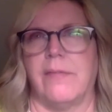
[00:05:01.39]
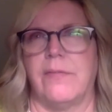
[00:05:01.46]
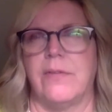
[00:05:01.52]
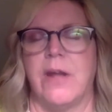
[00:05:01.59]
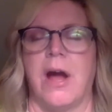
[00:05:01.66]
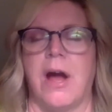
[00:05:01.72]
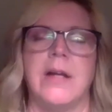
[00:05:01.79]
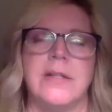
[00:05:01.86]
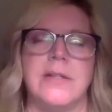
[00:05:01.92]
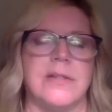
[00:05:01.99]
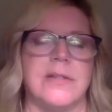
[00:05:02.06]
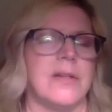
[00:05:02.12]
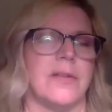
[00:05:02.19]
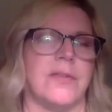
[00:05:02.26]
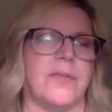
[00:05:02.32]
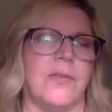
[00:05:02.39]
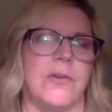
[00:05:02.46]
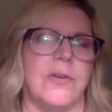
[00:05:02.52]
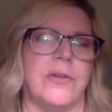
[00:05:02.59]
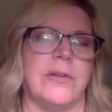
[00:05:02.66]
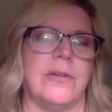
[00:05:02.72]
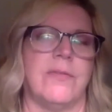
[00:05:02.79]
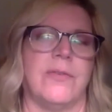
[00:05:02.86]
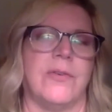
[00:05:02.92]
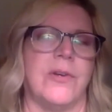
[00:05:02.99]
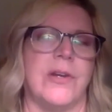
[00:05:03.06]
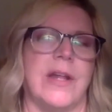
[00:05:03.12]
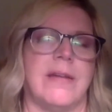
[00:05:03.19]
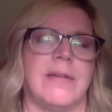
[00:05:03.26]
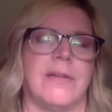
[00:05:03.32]
Not just those four
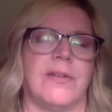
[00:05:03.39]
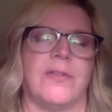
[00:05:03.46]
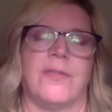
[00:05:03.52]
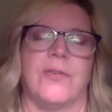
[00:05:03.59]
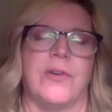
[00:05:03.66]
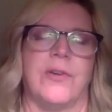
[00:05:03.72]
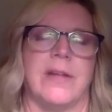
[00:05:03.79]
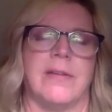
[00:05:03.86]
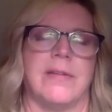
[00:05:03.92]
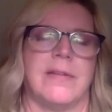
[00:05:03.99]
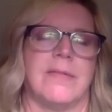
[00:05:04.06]
days. Those 4 days have